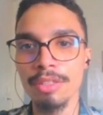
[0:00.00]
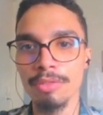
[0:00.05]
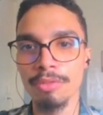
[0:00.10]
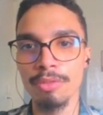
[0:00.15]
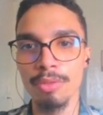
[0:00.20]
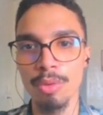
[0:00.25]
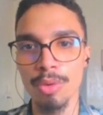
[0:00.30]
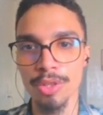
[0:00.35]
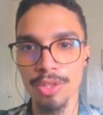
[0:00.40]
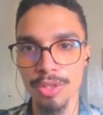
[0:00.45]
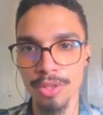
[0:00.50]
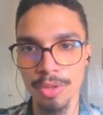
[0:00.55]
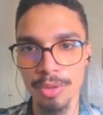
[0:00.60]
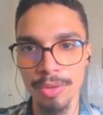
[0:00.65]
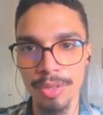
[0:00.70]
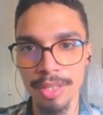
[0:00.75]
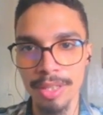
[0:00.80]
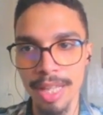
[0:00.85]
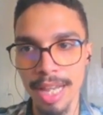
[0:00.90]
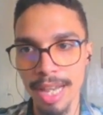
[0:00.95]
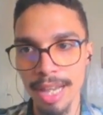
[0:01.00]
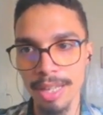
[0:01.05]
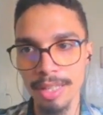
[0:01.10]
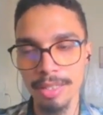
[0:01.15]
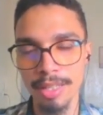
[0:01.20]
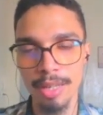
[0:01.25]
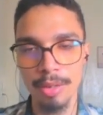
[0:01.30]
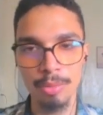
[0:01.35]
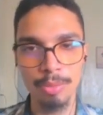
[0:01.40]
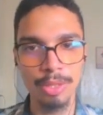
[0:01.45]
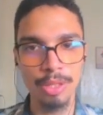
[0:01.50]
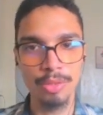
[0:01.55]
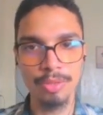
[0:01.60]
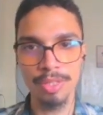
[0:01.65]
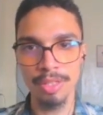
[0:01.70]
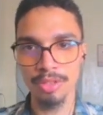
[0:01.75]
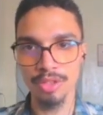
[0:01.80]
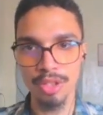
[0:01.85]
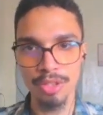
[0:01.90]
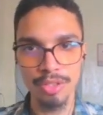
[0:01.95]
for storing that. I'll be
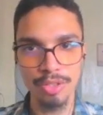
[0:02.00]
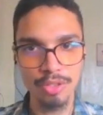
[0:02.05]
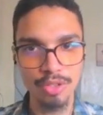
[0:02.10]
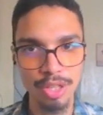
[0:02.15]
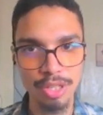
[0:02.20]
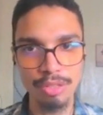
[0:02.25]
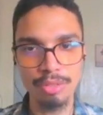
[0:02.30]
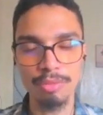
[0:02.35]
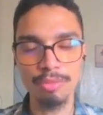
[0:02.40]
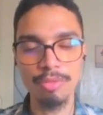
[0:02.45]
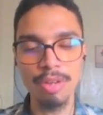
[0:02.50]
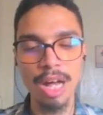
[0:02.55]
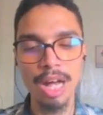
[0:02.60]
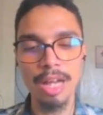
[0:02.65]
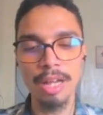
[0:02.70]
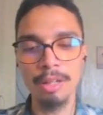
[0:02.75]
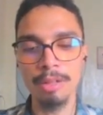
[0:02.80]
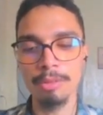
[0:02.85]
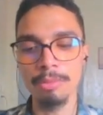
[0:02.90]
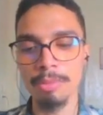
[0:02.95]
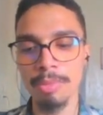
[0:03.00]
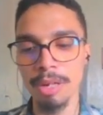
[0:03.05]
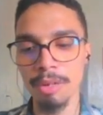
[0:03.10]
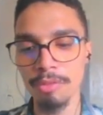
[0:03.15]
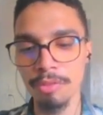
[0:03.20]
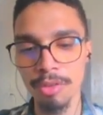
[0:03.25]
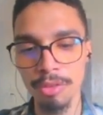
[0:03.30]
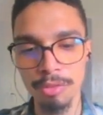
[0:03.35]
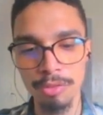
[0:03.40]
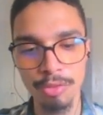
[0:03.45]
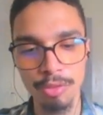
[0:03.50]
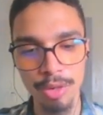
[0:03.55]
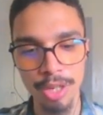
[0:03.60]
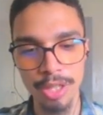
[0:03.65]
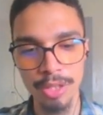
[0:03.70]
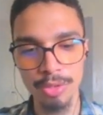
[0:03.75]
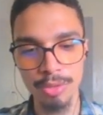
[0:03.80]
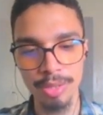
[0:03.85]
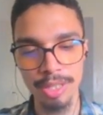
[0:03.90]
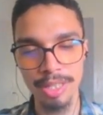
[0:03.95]
using just JSON file, but feel
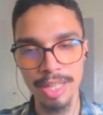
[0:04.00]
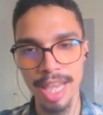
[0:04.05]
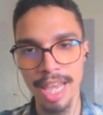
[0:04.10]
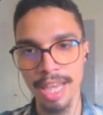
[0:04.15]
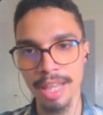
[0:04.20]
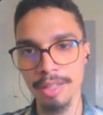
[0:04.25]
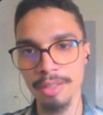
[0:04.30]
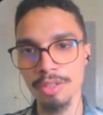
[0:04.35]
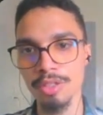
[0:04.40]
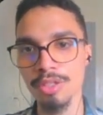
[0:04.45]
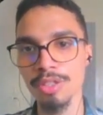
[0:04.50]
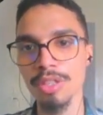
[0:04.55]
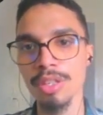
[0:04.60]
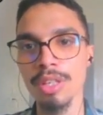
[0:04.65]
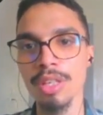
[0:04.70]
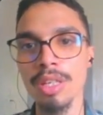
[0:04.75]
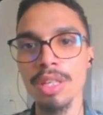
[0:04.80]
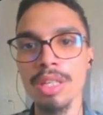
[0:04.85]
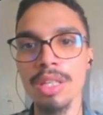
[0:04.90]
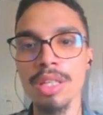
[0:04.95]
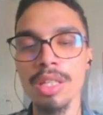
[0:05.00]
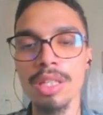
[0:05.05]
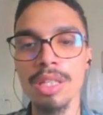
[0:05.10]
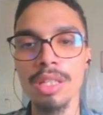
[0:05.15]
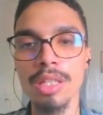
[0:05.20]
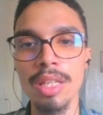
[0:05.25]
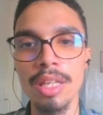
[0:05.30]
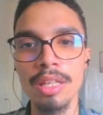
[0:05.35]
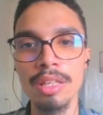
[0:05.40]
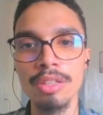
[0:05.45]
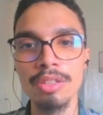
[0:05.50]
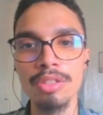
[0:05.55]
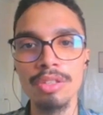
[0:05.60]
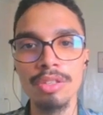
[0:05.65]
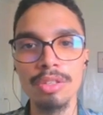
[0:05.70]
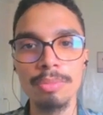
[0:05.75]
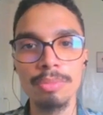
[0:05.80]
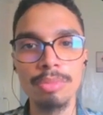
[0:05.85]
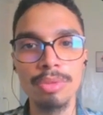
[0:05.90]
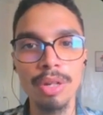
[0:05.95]
free to enhance
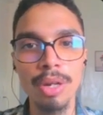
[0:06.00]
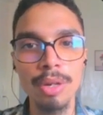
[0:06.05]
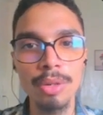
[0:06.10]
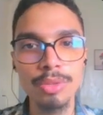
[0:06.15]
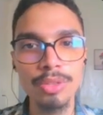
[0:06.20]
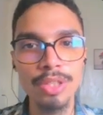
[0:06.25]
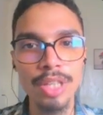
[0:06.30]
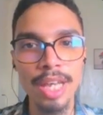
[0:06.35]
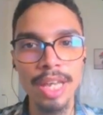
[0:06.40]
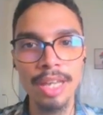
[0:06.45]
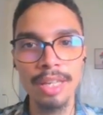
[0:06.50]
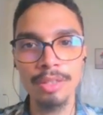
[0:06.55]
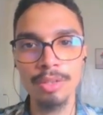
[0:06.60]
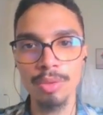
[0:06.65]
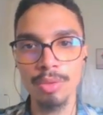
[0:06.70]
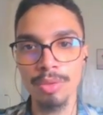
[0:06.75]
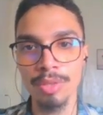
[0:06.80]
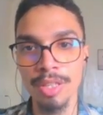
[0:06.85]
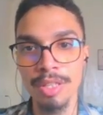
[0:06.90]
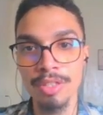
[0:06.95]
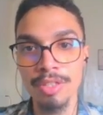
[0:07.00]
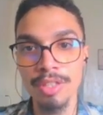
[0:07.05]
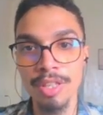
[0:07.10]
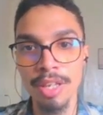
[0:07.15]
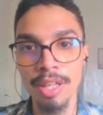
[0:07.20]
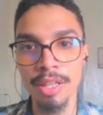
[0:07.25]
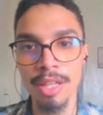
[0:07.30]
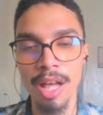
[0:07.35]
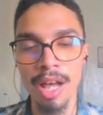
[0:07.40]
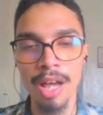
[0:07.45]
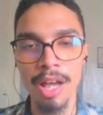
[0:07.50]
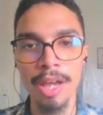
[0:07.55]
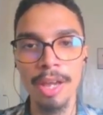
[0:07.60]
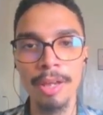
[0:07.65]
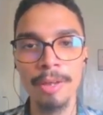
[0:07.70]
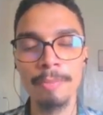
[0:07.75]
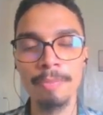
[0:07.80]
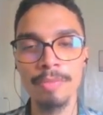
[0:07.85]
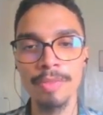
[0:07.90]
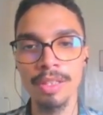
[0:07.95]
this project or this CLI
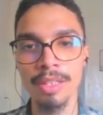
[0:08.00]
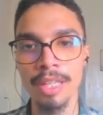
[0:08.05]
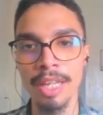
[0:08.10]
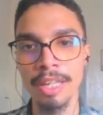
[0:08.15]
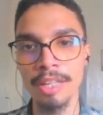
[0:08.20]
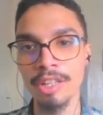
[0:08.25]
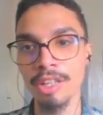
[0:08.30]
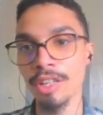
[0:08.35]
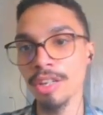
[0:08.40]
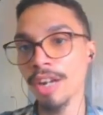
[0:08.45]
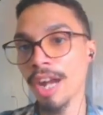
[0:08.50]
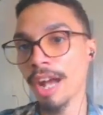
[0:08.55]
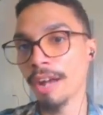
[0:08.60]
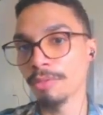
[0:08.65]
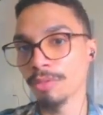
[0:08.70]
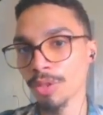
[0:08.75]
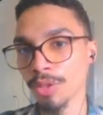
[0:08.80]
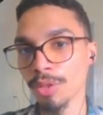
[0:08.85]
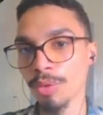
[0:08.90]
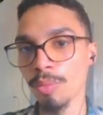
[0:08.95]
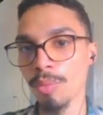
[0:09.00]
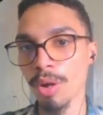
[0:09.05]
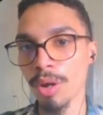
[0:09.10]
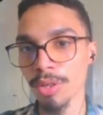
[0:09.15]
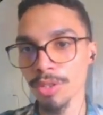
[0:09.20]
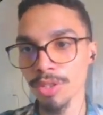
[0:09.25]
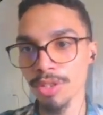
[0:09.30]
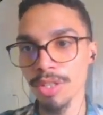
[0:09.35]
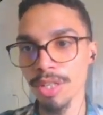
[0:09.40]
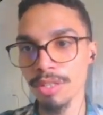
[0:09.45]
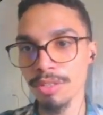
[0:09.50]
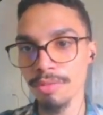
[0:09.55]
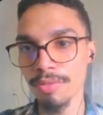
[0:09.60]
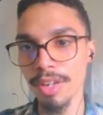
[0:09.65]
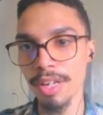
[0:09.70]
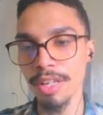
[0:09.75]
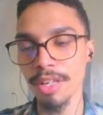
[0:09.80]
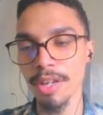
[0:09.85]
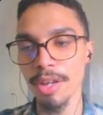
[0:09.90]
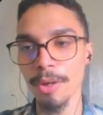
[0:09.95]
later after you watch this
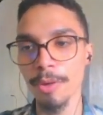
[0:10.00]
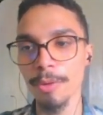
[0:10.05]
video.